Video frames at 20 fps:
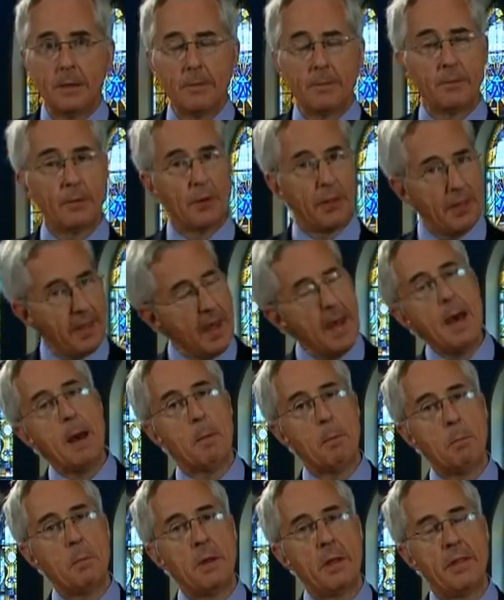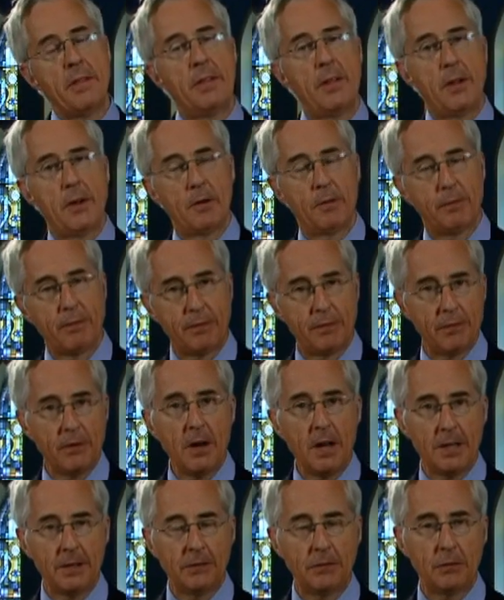for them, their
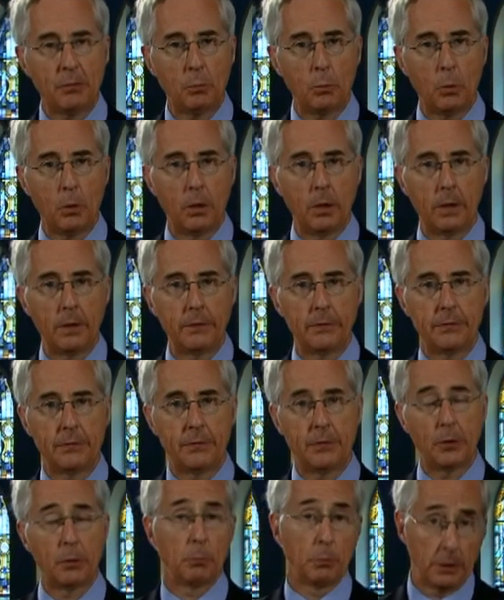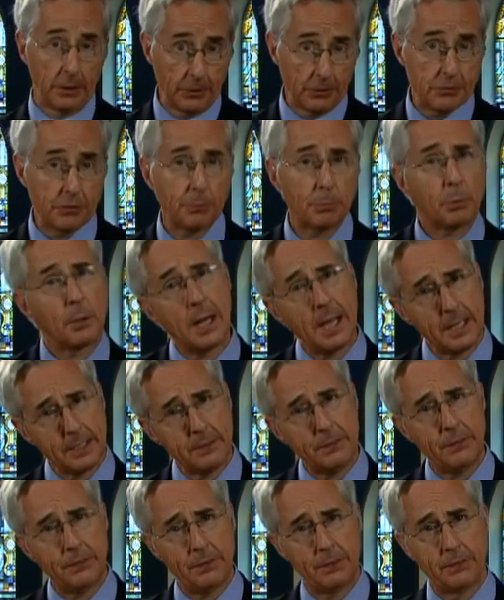front was their religious
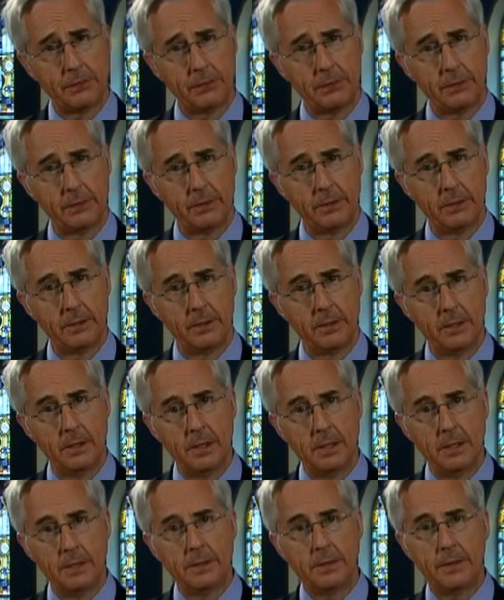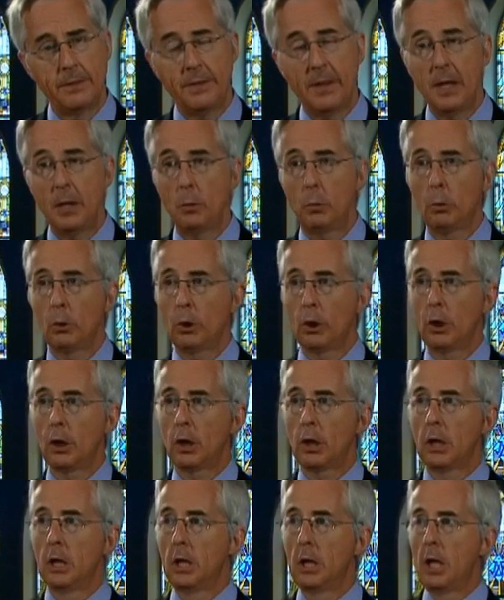practices, that they
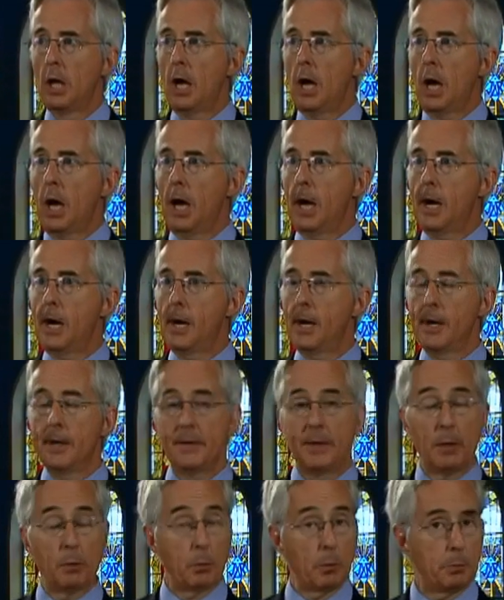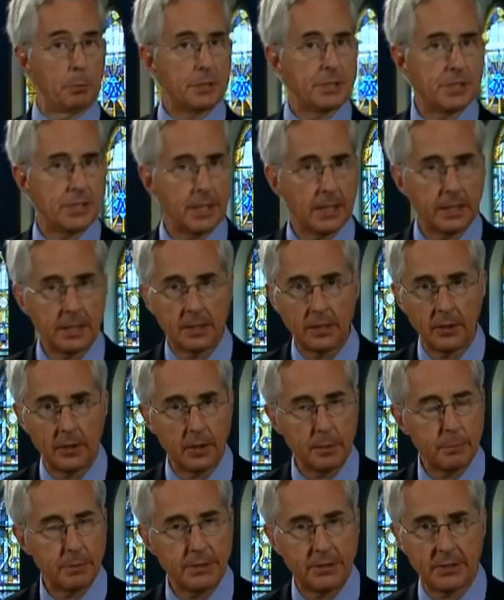were uh, they were
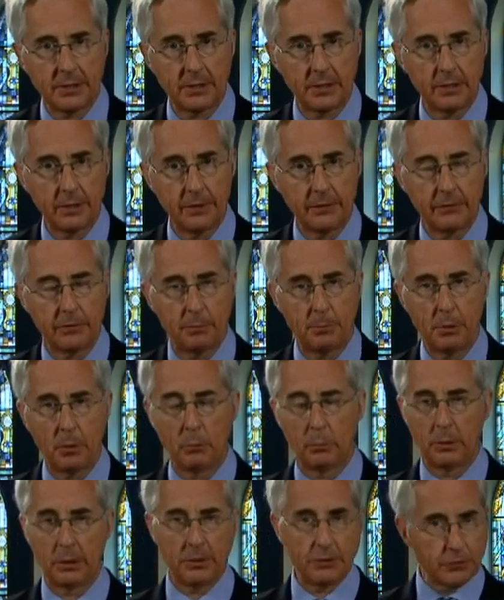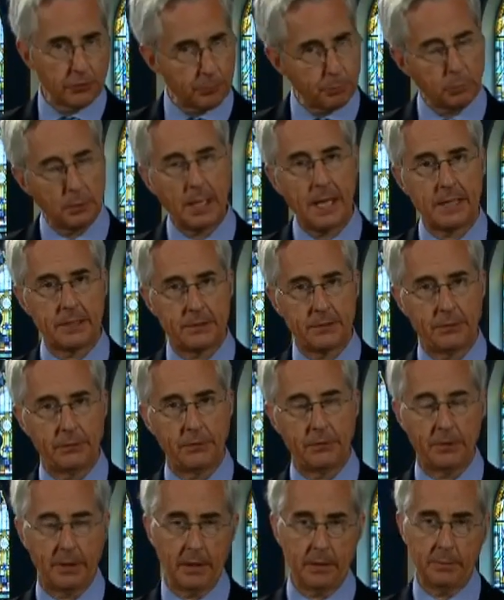particularly meticulous about religious
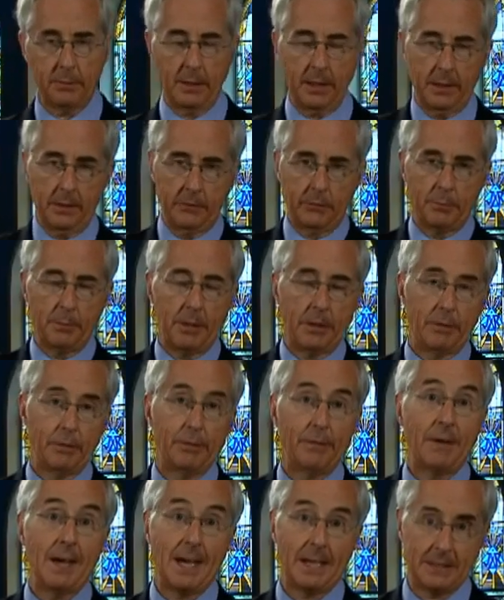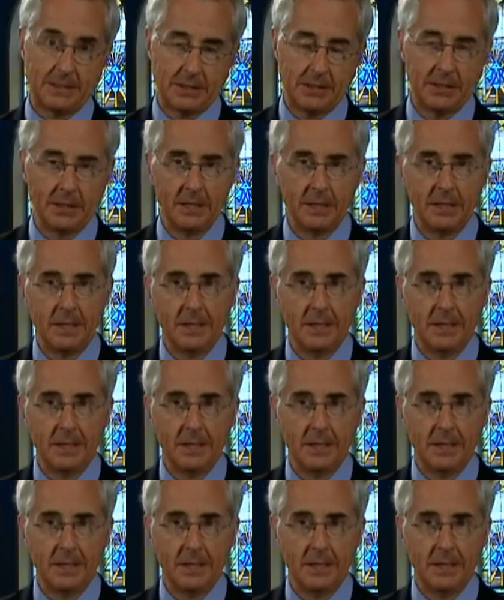practice, and, and, and as a matter of fact,